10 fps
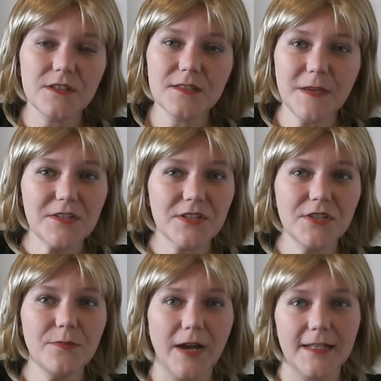Just make sure
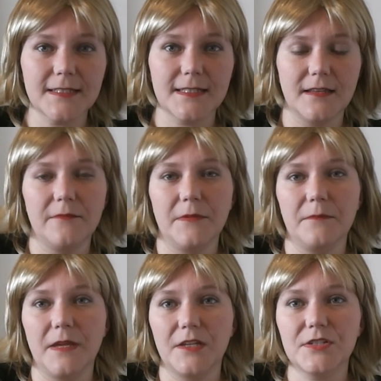you practice them
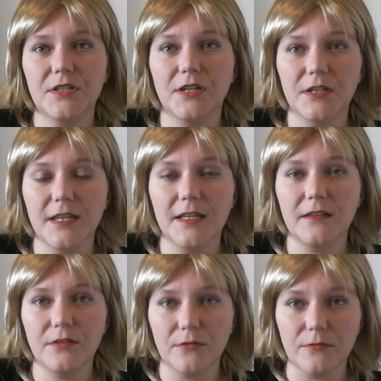and make sure
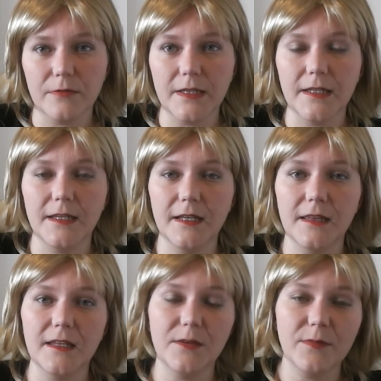that you're really
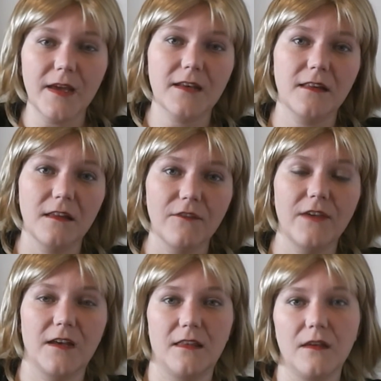getting the impact and the
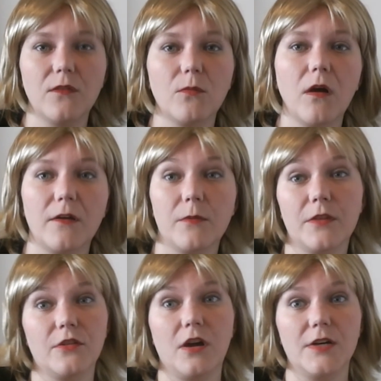effect that you want
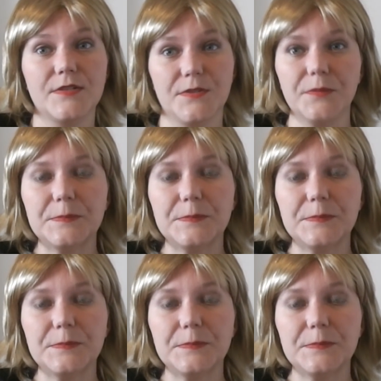with your costume.